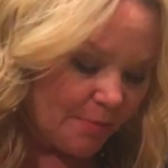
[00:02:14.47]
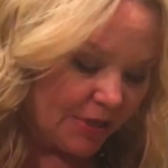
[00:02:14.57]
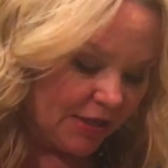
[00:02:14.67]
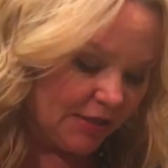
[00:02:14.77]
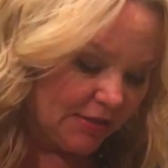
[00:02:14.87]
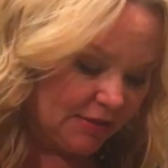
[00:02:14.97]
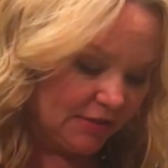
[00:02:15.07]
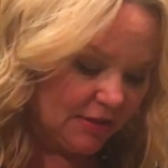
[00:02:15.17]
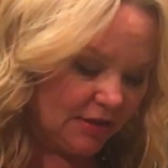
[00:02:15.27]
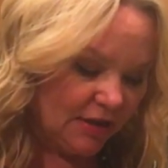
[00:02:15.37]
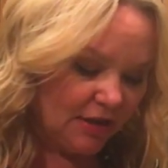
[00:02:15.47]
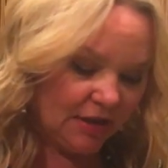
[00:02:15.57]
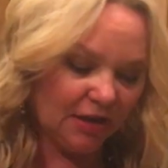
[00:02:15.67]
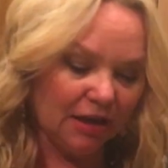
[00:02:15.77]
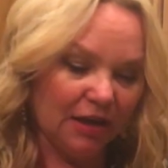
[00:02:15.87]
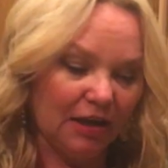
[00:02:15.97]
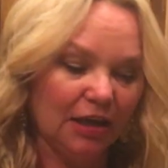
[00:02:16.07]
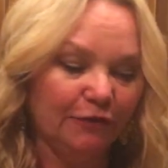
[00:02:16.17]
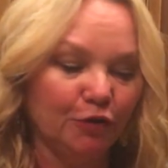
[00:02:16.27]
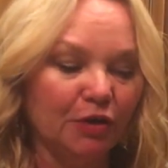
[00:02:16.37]
Because
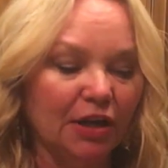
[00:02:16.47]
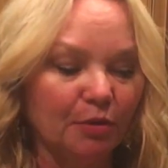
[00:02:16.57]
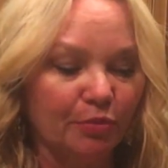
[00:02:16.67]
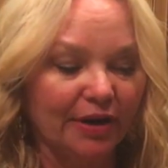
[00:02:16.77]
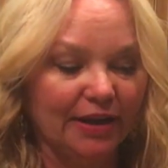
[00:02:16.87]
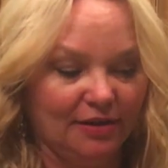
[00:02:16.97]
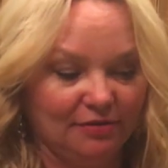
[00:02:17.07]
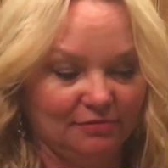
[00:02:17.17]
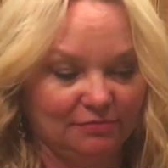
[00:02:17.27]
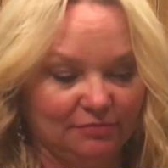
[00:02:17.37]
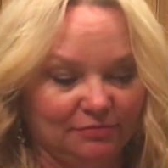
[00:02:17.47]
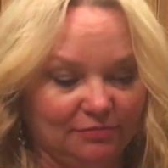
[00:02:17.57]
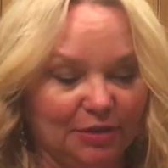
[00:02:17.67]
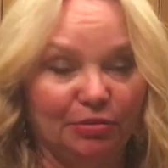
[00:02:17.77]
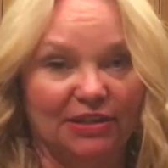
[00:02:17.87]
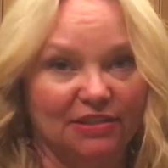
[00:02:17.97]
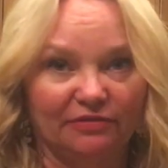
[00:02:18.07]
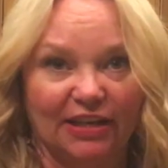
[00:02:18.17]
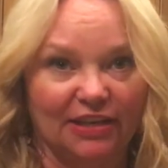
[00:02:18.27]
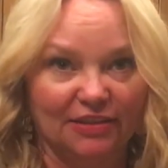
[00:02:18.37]
if you can eat bread in place
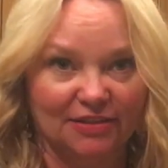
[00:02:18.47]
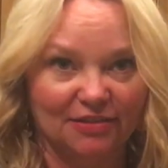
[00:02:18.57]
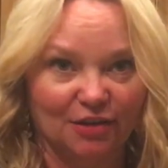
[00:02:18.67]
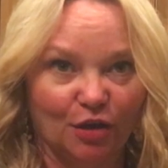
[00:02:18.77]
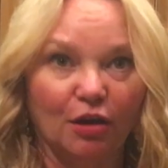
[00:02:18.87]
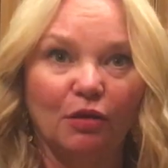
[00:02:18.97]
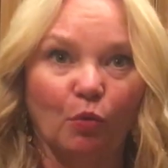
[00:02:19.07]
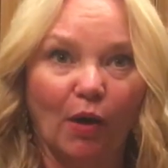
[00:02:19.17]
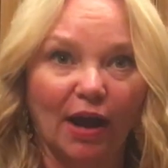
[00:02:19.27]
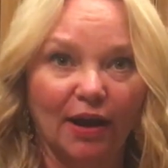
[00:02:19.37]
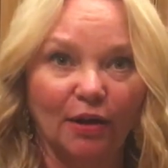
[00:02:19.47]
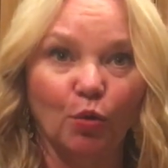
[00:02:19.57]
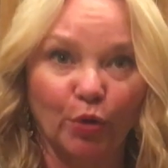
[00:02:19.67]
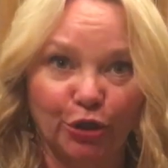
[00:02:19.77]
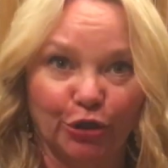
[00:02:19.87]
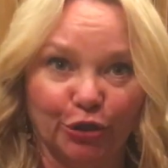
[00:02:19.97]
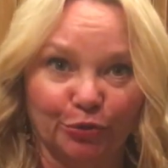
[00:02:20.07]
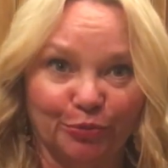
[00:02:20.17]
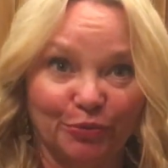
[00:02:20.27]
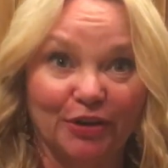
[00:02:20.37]
of lettuce, why wouldn't you?